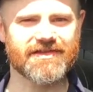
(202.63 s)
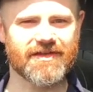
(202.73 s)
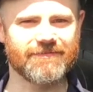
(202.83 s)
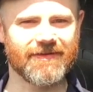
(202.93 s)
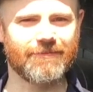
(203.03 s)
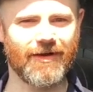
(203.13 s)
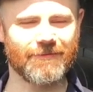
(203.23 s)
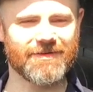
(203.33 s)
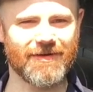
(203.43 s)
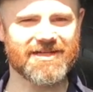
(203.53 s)
So while
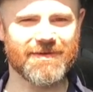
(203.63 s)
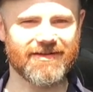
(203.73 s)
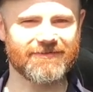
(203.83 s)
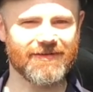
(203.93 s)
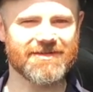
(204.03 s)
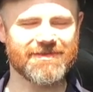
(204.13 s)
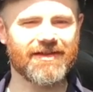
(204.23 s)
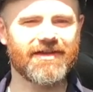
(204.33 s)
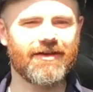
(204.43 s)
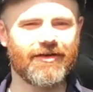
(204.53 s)
there's been nothing
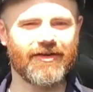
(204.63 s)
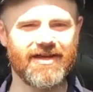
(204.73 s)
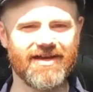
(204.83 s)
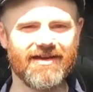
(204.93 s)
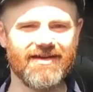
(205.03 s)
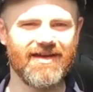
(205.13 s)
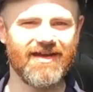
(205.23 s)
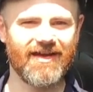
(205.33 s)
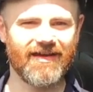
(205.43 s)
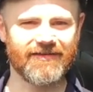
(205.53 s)
going on here,
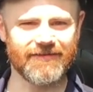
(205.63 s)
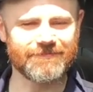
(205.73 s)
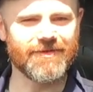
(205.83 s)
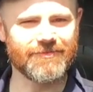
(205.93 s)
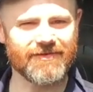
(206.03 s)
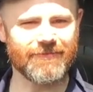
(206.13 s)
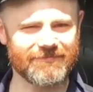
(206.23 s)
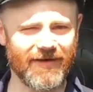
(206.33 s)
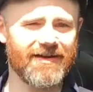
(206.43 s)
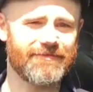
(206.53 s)

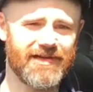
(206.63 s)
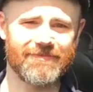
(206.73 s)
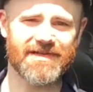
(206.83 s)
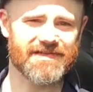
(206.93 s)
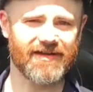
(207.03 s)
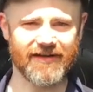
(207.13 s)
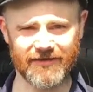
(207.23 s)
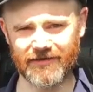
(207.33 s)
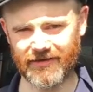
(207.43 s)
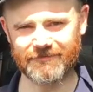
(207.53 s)
I've really missed it. I know
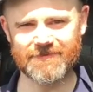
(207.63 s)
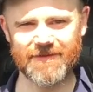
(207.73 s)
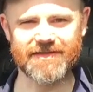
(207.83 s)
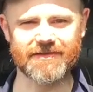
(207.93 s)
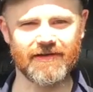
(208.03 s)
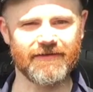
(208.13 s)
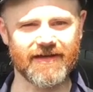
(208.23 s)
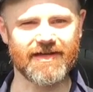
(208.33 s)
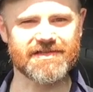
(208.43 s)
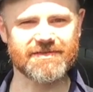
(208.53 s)
that speaking to a lot of the
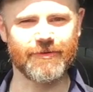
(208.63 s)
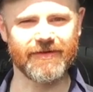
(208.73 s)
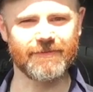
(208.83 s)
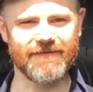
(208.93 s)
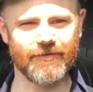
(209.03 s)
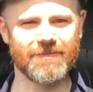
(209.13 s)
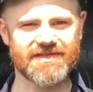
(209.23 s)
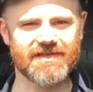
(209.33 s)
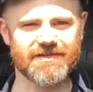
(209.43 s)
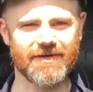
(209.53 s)
guys this morning, we've missed it
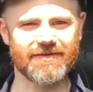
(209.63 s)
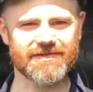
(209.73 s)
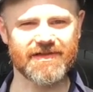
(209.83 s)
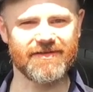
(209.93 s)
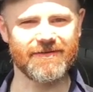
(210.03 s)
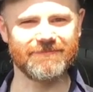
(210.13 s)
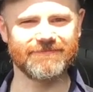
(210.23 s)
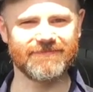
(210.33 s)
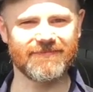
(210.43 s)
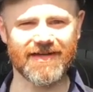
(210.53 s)
as well. So
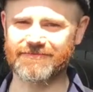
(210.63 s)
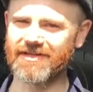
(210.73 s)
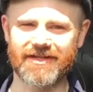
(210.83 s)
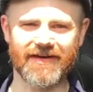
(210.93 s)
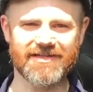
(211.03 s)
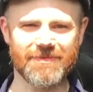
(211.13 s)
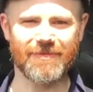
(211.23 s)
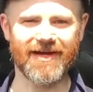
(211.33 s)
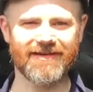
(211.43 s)
yeah, it's really great to be back.